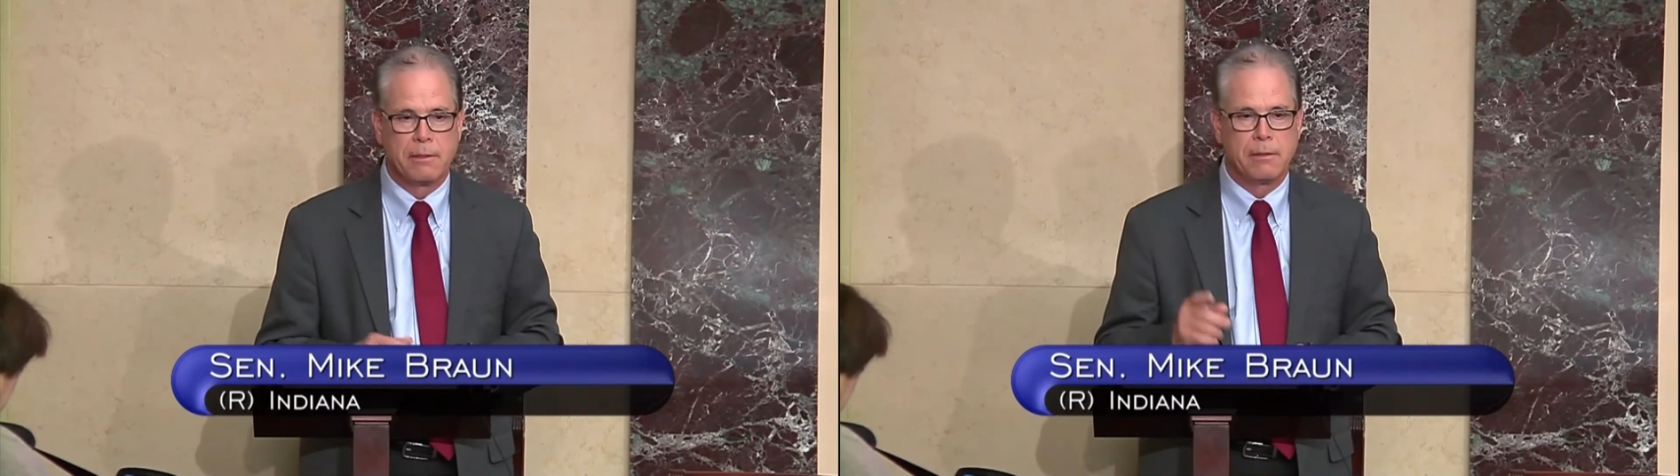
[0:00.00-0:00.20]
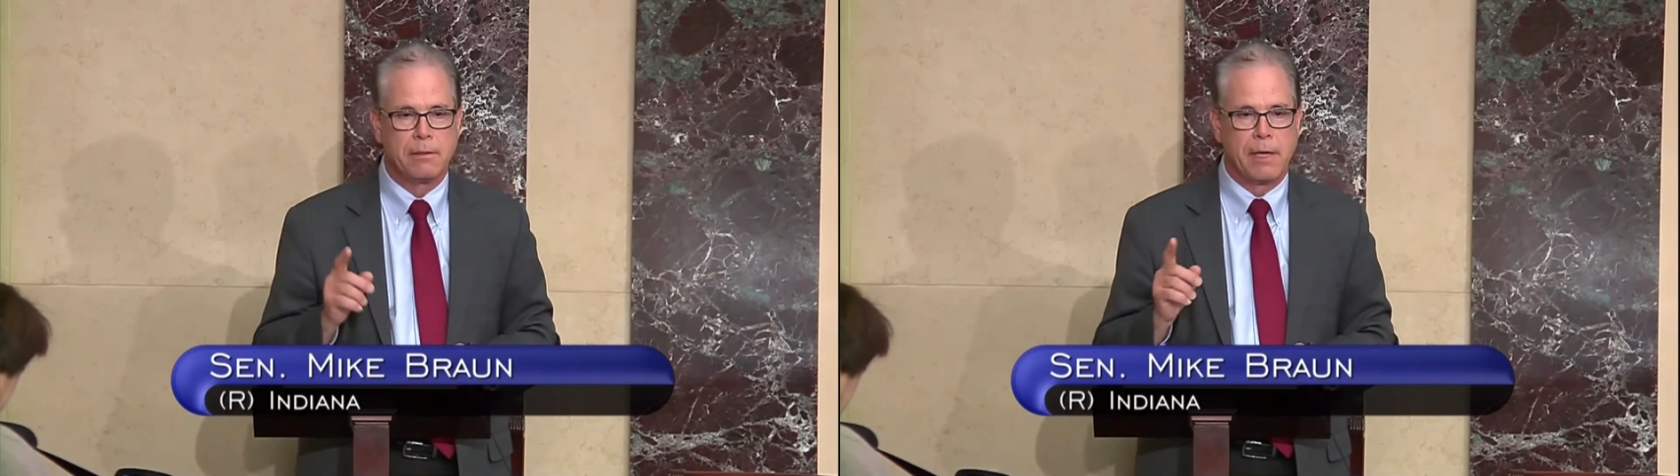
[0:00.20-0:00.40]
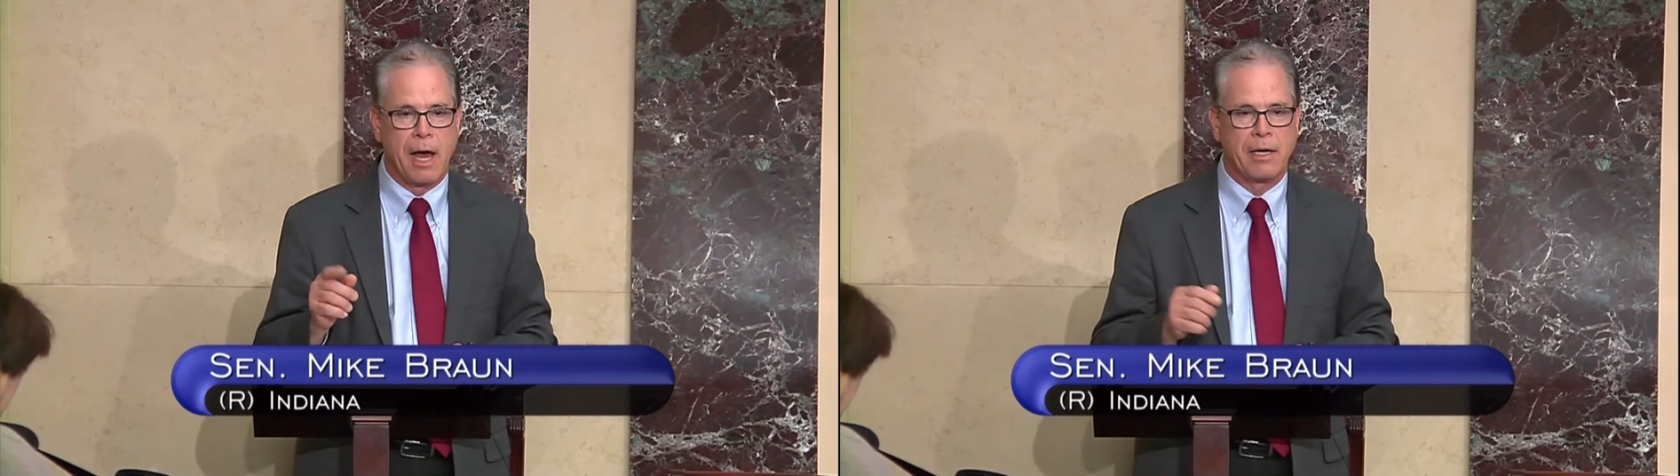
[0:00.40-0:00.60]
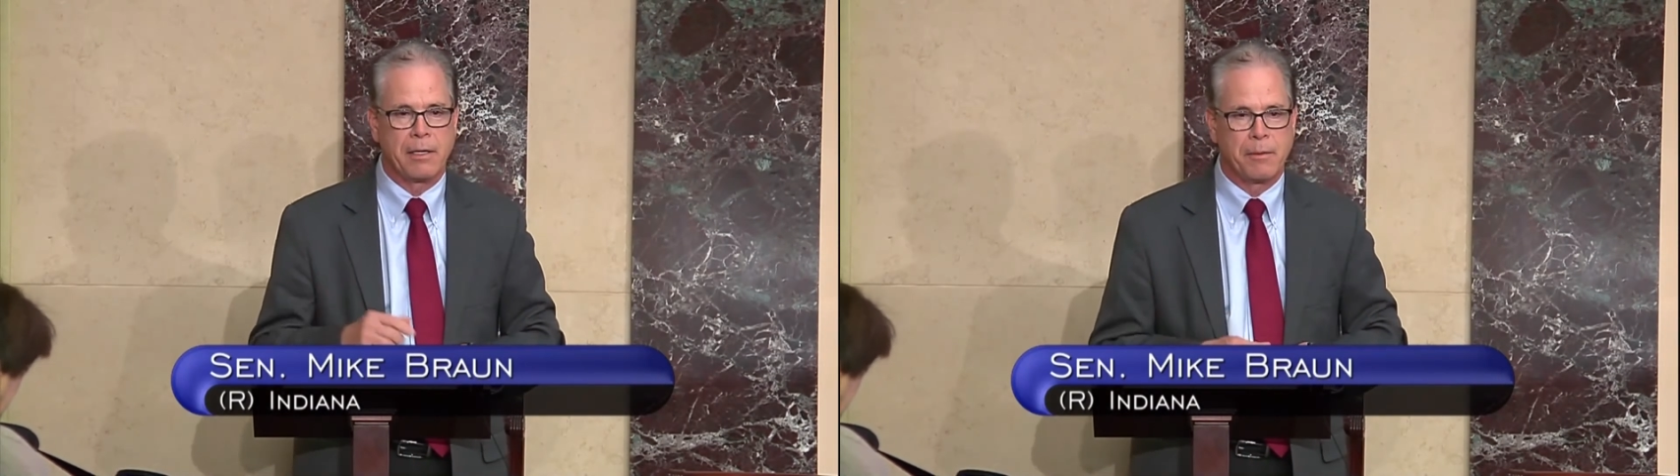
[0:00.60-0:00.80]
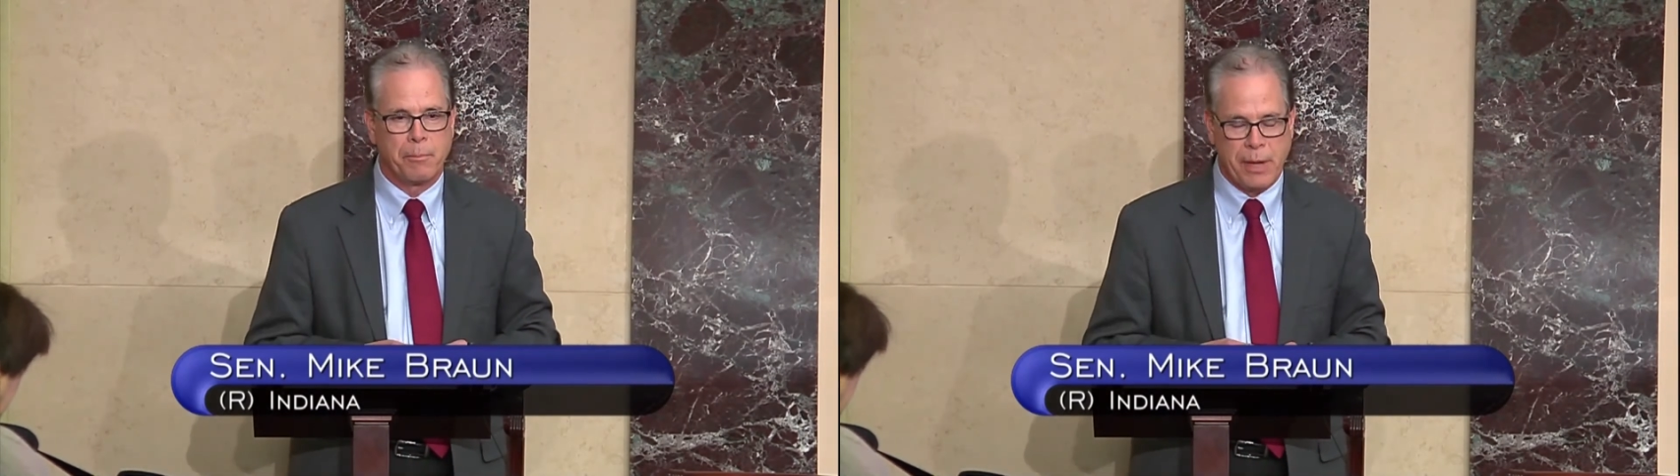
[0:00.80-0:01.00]

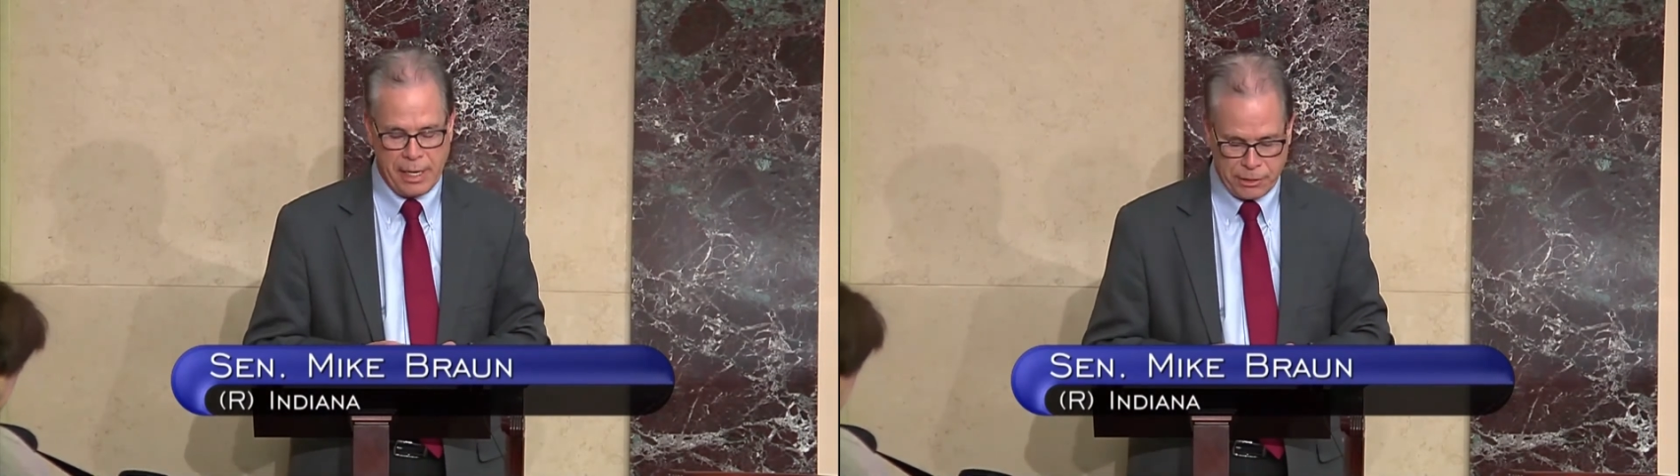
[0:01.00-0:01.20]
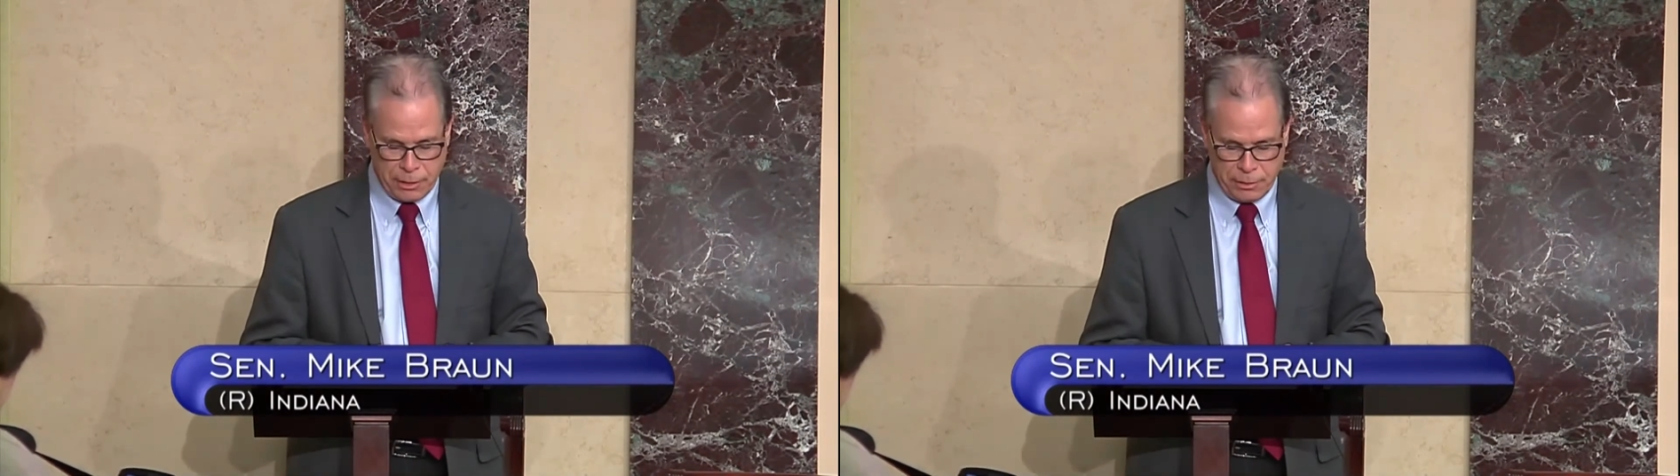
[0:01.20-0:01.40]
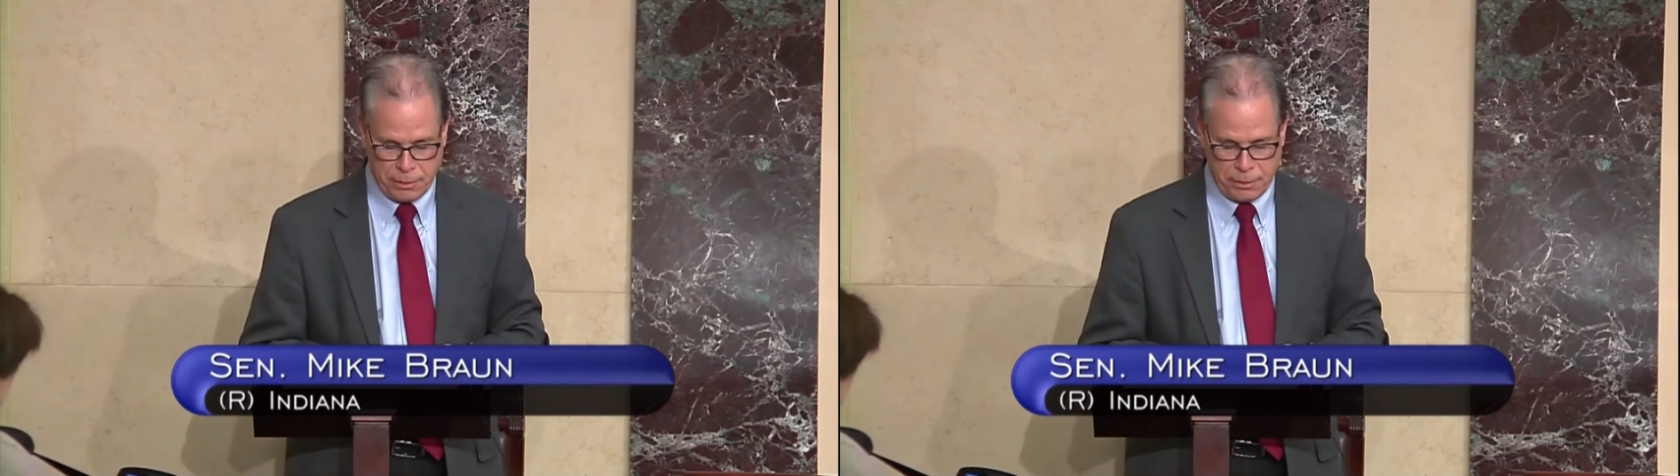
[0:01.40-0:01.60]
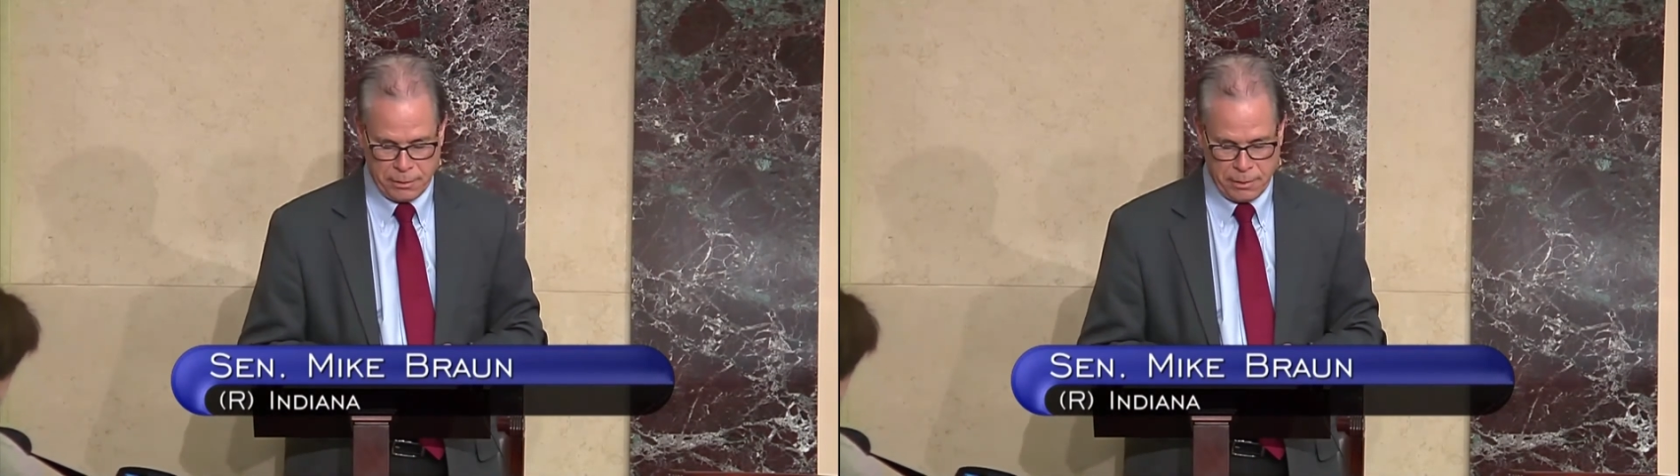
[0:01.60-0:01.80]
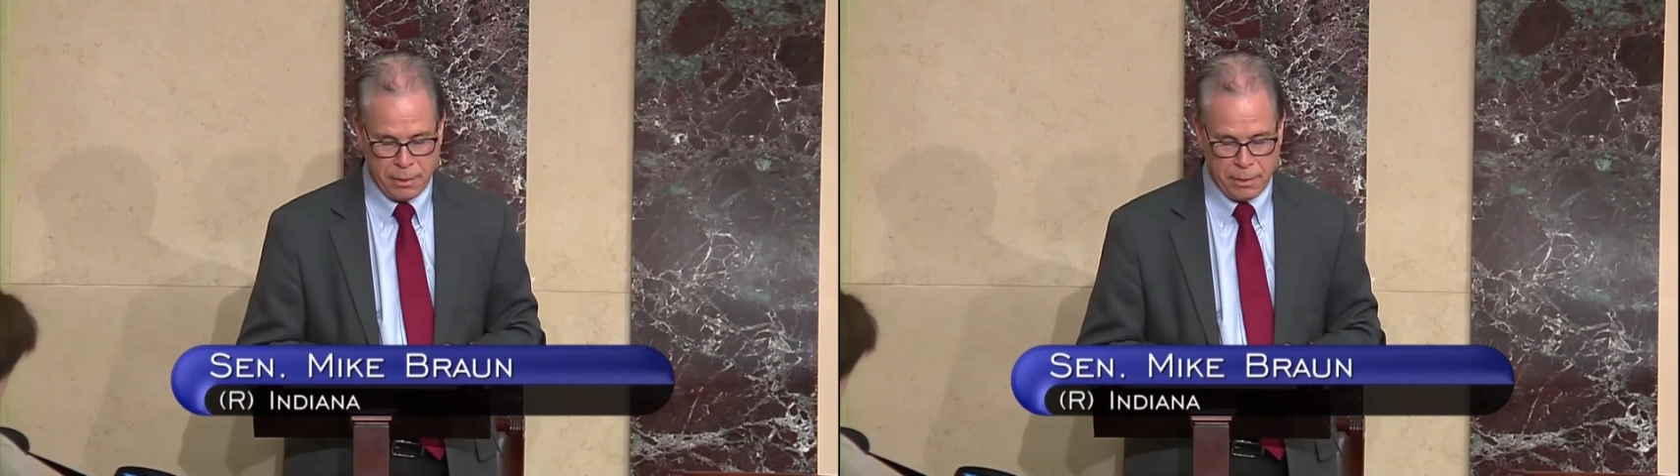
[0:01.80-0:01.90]
not patients,